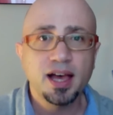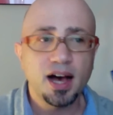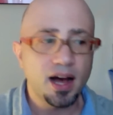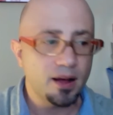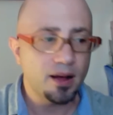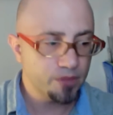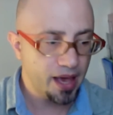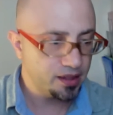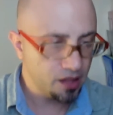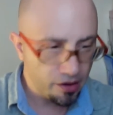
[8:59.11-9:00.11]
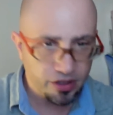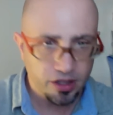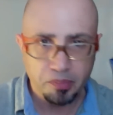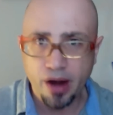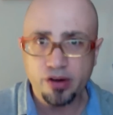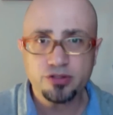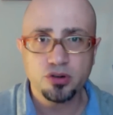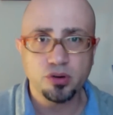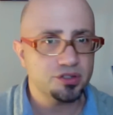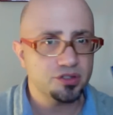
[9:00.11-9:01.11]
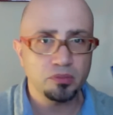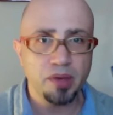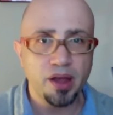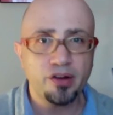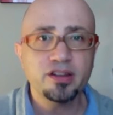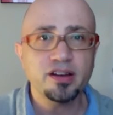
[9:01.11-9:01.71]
I had loving parents who are still married.